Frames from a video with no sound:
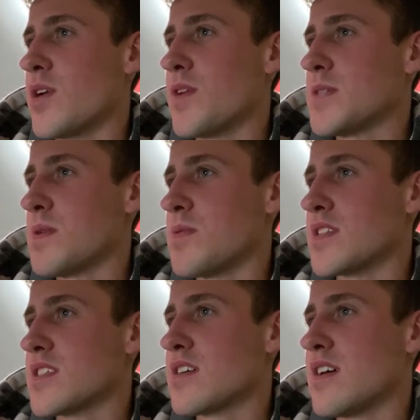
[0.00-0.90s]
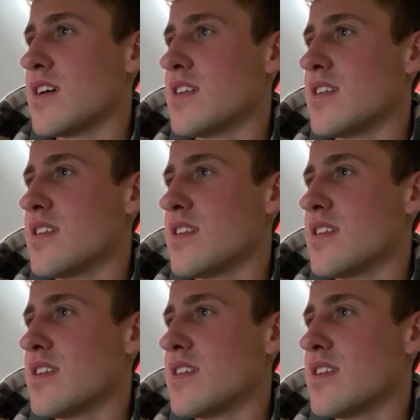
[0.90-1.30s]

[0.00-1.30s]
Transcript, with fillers: Richmond, what's good?